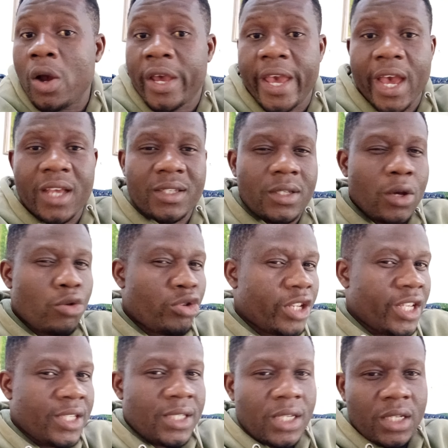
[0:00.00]
Okay, so
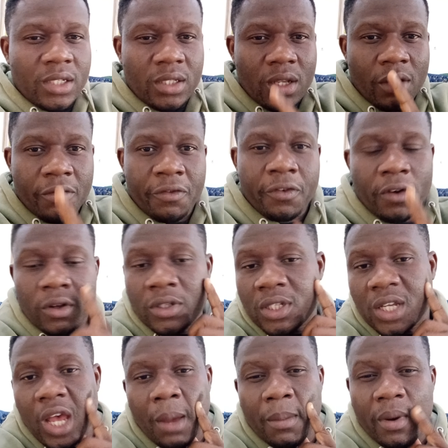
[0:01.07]
this is the
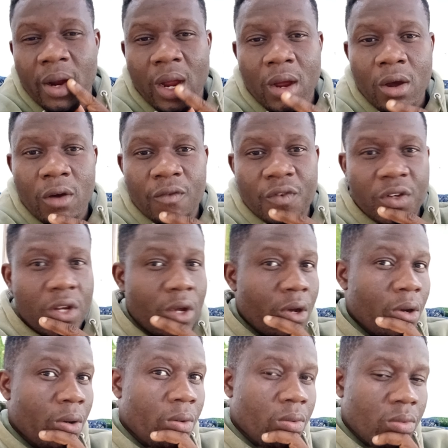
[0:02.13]
front camera of
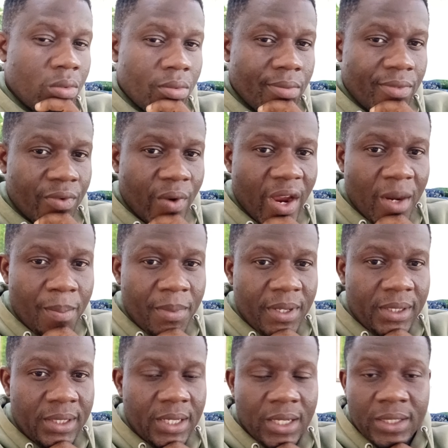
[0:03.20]
the
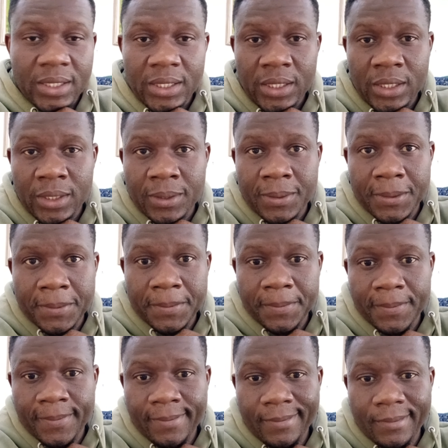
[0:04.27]
Redmi 13.
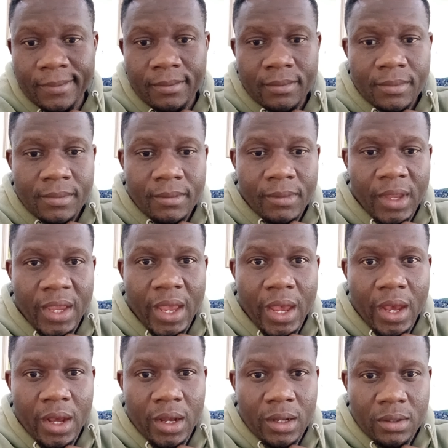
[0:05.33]

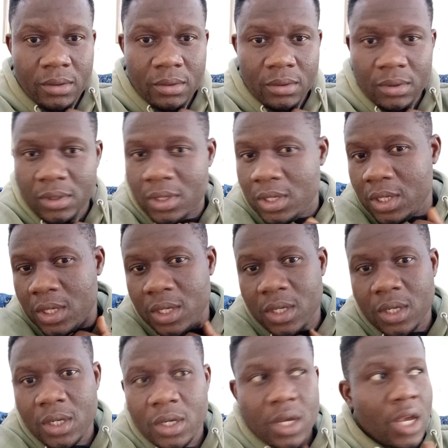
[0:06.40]
Yeah,
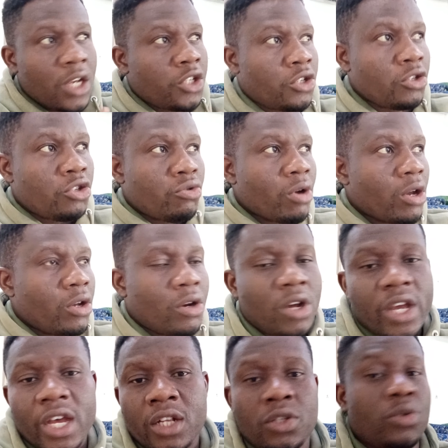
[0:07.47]
as usual, you
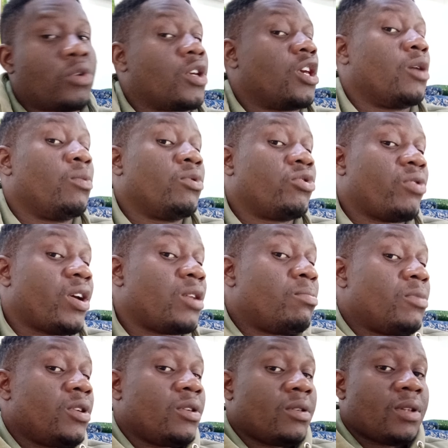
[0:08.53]
don't get 2K with
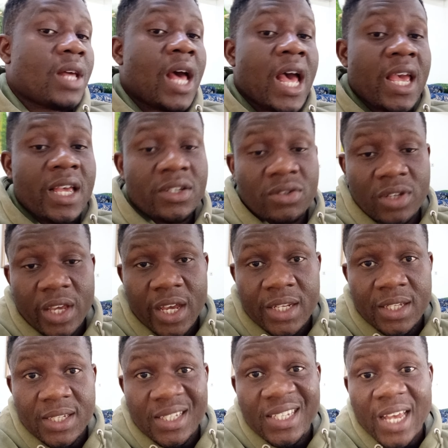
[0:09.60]
Redmi. The highest you
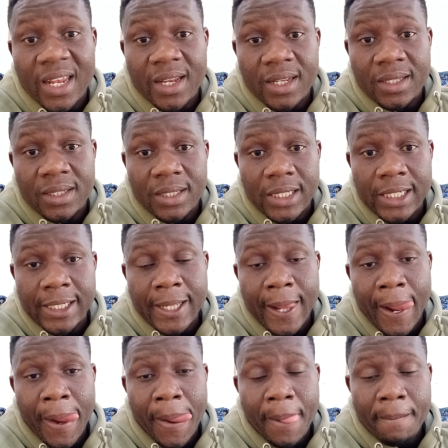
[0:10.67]
get is 1080
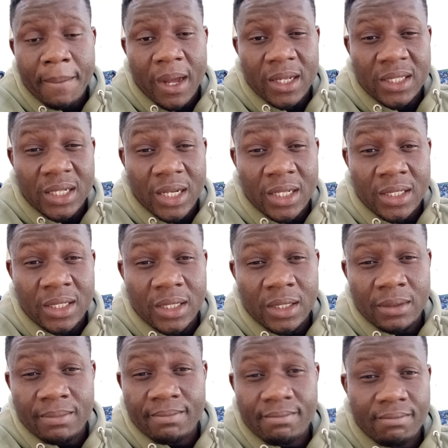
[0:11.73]
at 30
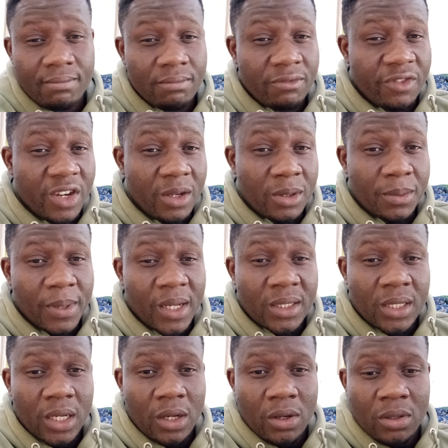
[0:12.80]
frames per
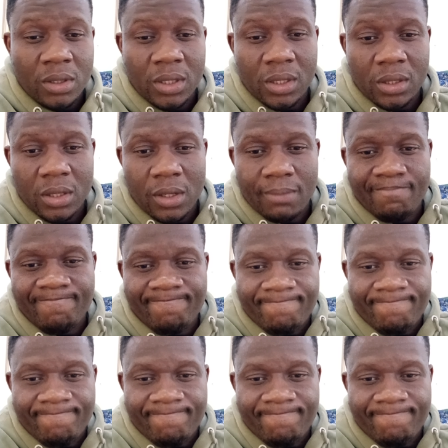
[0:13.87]
second. So